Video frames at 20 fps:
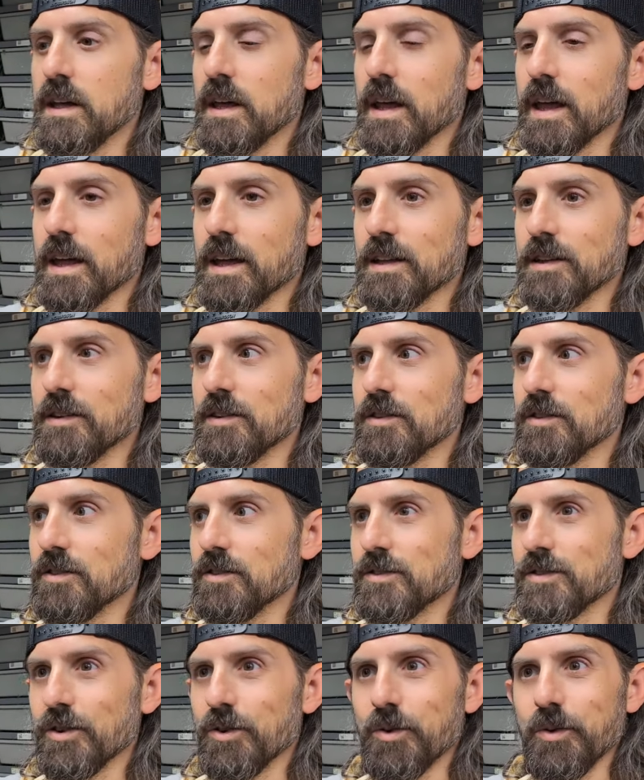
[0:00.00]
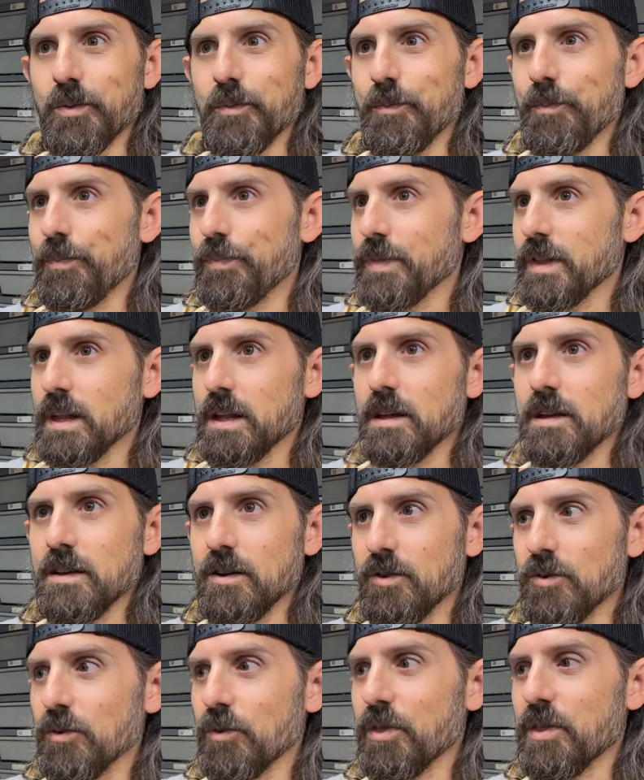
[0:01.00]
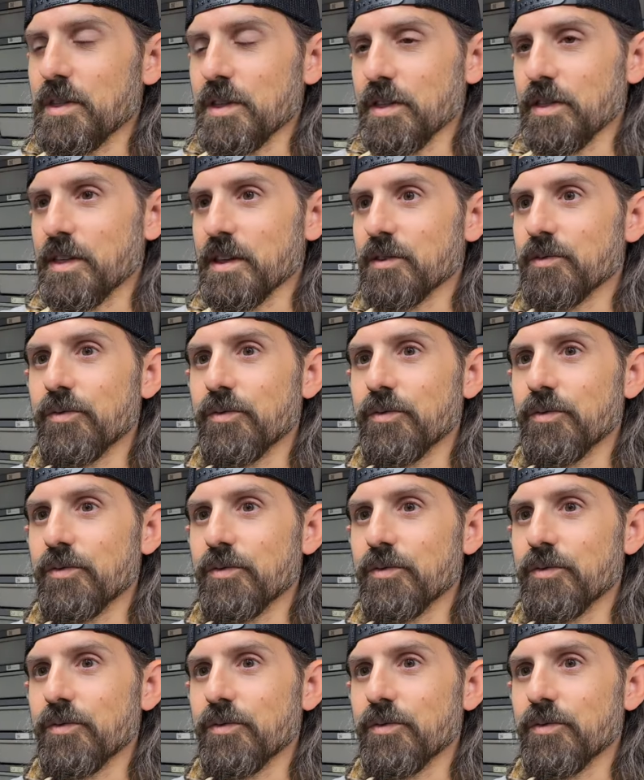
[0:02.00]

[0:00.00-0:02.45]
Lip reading: And so, the